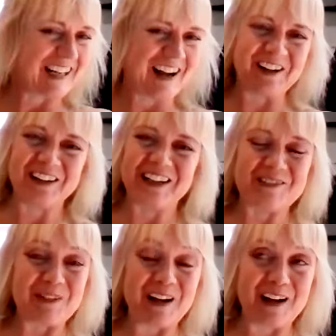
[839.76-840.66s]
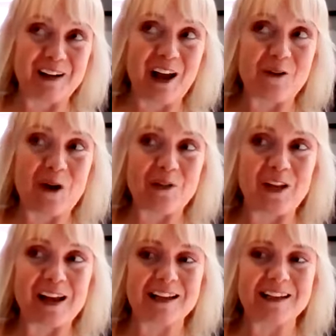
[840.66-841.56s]
I
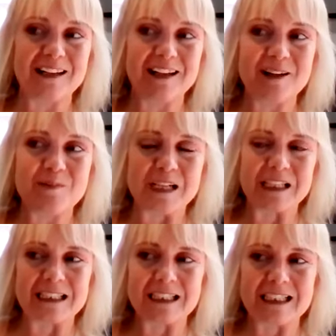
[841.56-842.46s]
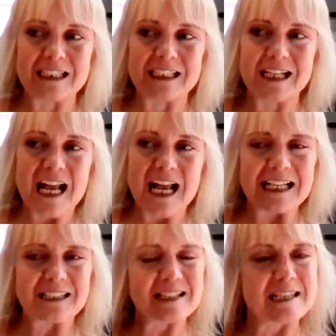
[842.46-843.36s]
think
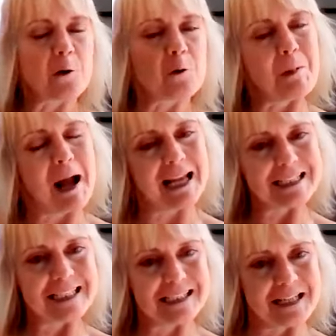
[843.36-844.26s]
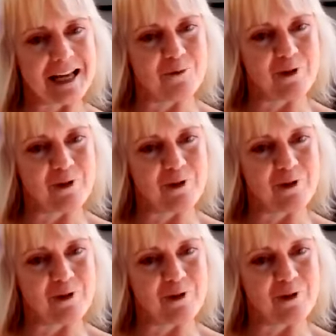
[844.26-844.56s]
it's a slower pace, isn't it,